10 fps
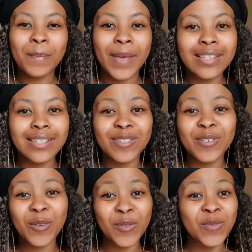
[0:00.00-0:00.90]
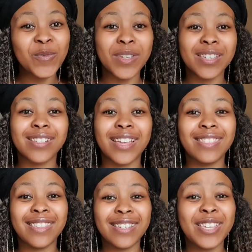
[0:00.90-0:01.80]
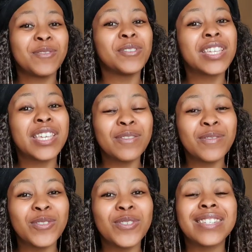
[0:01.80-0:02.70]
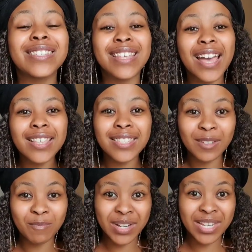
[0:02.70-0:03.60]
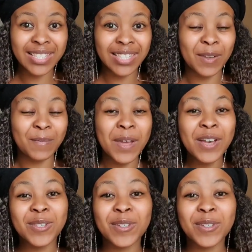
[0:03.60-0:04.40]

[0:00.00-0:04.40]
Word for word: abandon your own will and then he will give you desires that please him